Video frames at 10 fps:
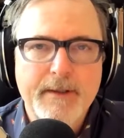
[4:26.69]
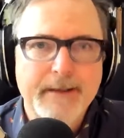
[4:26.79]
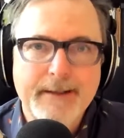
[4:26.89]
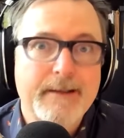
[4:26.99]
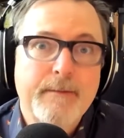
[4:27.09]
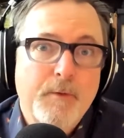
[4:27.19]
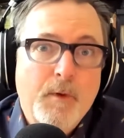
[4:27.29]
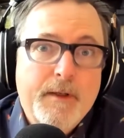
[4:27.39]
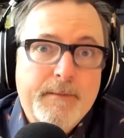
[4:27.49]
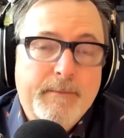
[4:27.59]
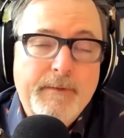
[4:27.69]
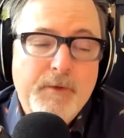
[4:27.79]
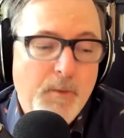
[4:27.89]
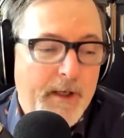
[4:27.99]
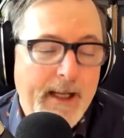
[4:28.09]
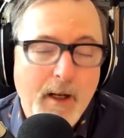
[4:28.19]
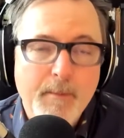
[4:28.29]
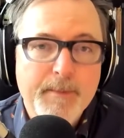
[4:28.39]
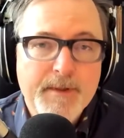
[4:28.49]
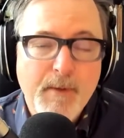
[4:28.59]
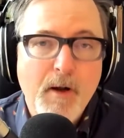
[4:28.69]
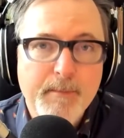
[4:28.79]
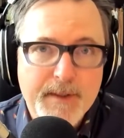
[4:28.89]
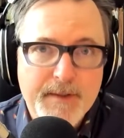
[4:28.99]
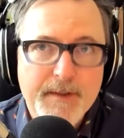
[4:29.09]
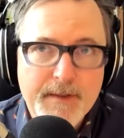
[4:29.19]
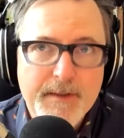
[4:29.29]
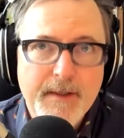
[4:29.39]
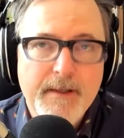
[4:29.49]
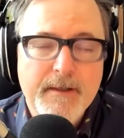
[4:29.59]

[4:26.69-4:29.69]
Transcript: I said, listen, if you want to help small business